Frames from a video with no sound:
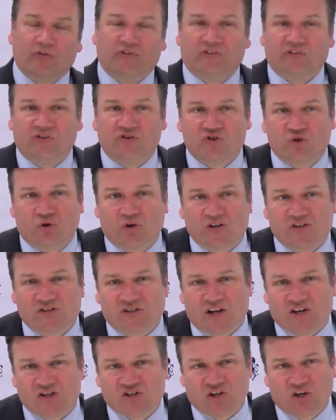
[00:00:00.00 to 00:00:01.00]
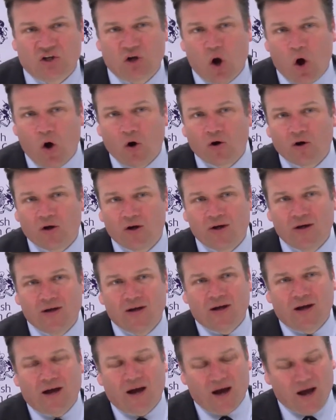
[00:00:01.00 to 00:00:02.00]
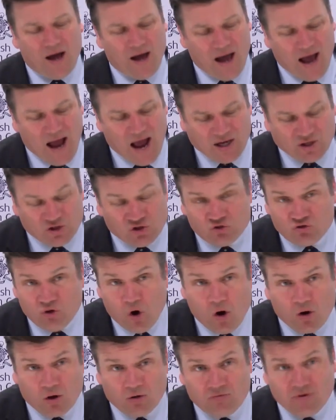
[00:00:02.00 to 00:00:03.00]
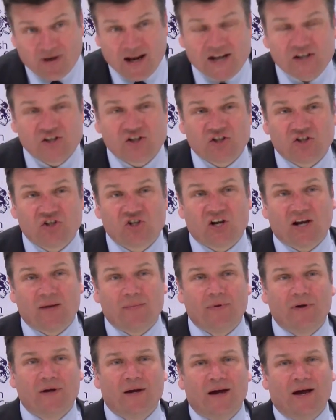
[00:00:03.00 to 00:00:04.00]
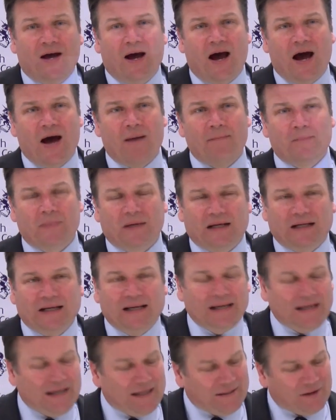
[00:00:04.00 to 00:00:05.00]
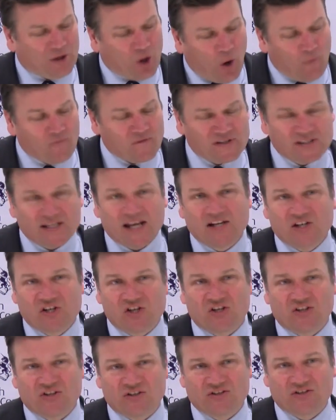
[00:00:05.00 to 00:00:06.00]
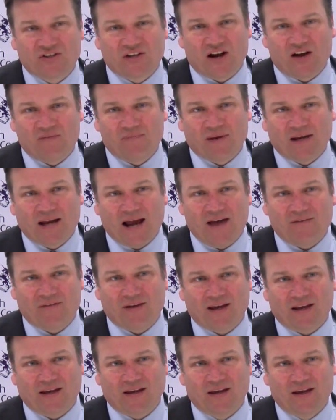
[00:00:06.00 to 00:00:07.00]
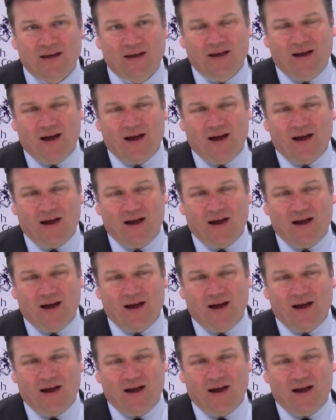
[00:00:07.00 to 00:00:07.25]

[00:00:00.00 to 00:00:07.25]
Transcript: Right Honourable James MP, has revealed reasons why friendship of UK Armed Forces and Nigerian Armed